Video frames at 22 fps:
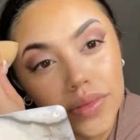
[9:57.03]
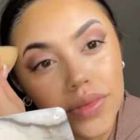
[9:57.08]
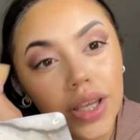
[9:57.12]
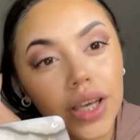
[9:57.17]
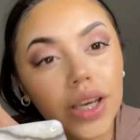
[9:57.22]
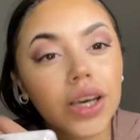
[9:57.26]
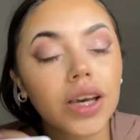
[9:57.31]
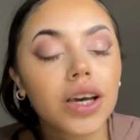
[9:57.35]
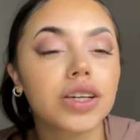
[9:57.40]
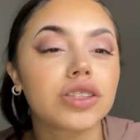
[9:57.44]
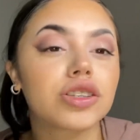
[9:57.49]

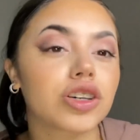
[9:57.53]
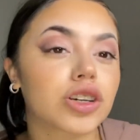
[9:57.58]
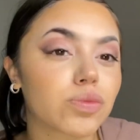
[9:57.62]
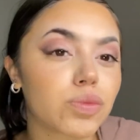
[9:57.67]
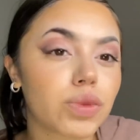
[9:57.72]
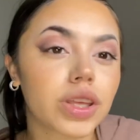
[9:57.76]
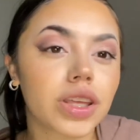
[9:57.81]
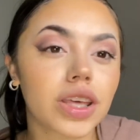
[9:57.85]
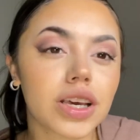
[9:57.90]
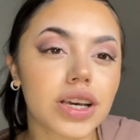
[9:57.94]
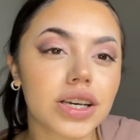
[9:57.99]
It took me
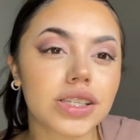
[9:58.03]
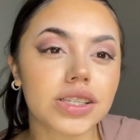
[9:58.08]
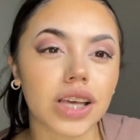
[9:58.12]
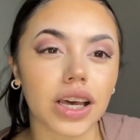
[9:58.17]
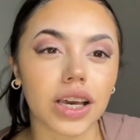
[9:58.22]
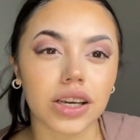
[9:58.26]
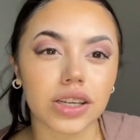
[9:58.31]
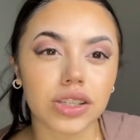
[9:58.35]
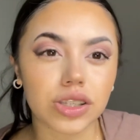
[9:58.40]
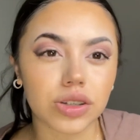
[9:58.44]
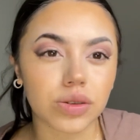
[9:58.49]
like a
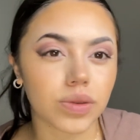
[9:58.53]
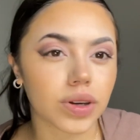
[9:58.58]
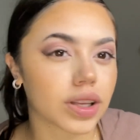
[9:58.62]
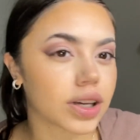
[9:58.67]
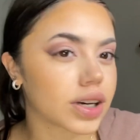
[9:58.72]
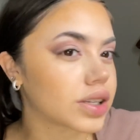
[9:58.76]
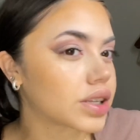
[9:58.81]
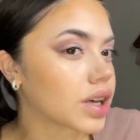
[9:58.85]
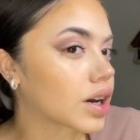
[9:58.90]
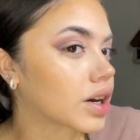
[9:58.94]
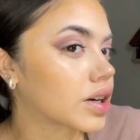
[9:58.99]
second to
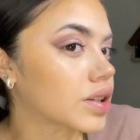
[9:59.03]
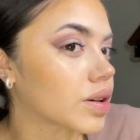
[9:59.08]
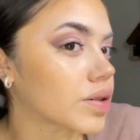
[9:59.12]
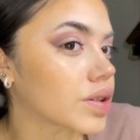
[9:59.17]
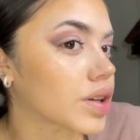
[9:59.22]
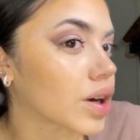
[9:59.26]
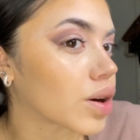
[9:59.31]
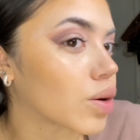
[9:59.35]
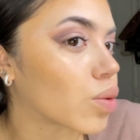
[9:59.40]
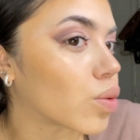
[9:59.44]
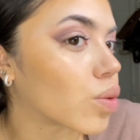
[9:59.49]
realize that because I was
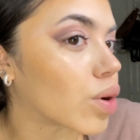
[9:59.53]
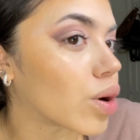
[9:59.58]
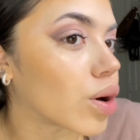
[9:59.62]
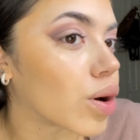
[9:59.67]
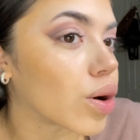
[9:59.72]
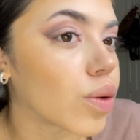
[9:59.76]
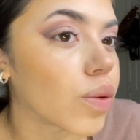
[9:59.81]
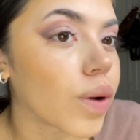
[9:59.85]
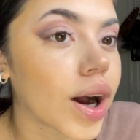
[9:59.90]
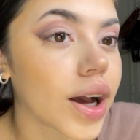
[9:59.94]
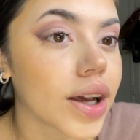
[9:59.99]
like, whoa,
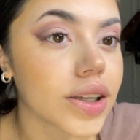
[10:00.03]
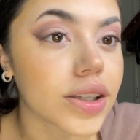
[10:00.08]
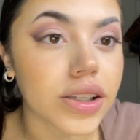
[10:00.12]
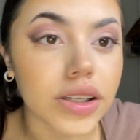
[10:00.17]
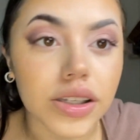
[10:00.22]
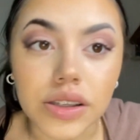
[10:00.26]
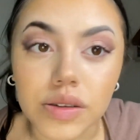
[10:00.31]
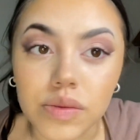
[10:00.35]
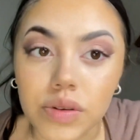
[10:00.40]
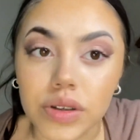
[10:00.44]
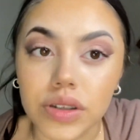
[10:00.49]
why is
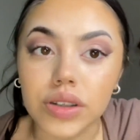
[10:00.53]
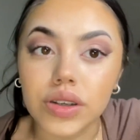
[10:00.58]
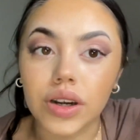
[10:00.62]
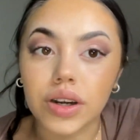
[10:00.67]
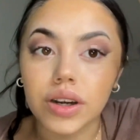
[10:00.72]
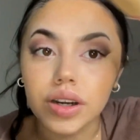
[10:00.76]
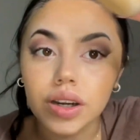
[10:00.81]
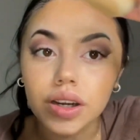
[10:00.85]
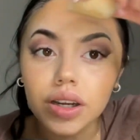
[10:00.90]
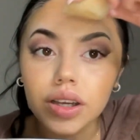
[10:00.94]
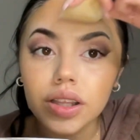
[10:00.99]
this one
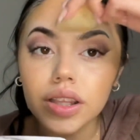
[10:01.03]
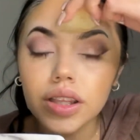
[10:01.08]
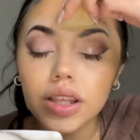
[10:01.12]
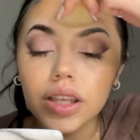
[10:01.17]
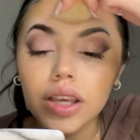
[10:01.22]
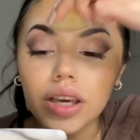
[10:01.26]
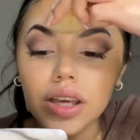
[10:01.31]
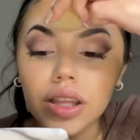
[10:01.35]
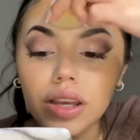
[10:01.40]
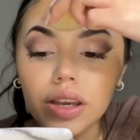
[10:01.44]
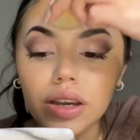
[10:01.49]
darker than the
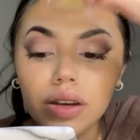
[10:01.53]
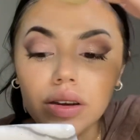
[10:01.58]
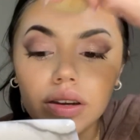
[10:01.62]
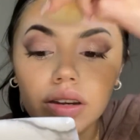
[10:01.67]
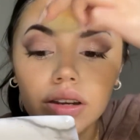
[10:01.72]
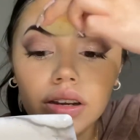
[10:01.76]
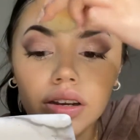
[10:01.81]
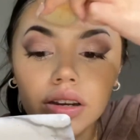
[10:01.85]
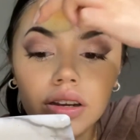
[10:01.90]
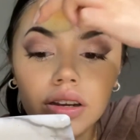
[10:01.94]
other one?